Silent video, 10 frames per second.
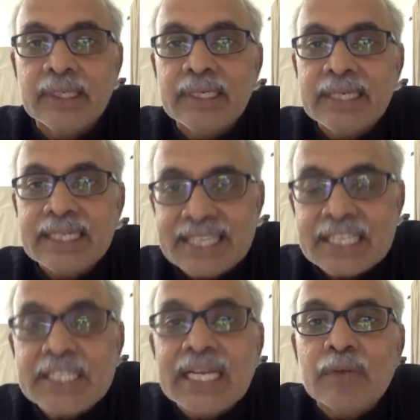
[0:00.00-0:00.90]
It
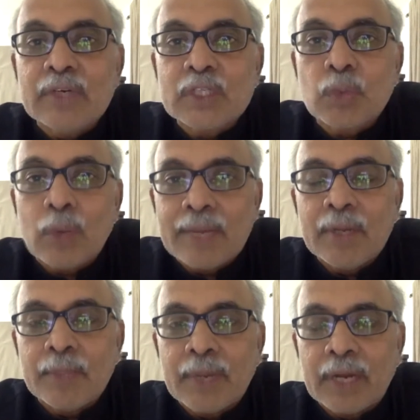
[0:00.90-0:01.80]
just delivers 1
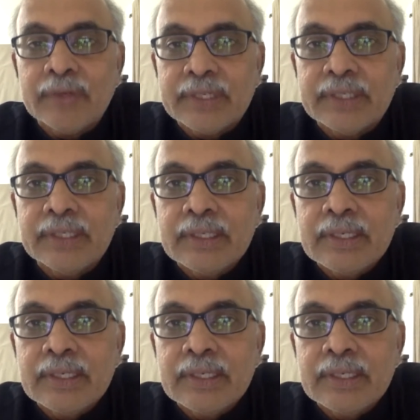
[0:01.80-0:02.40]
ml per hour.